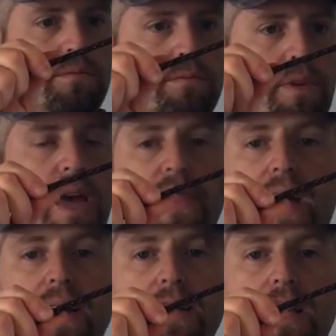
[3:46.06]
And that
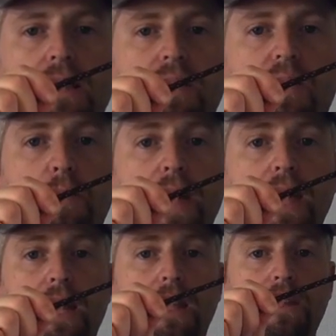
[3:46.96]
is the Becket
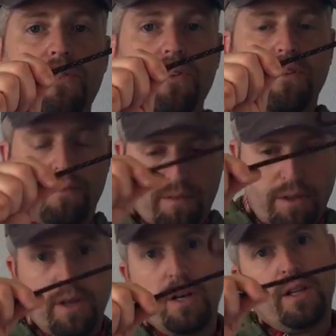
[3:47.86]
hitch.
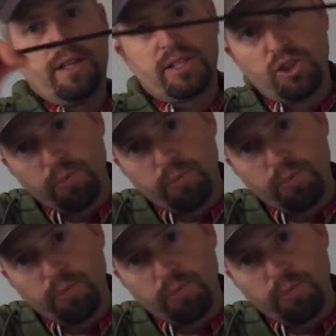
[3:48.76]
Let's zoom in a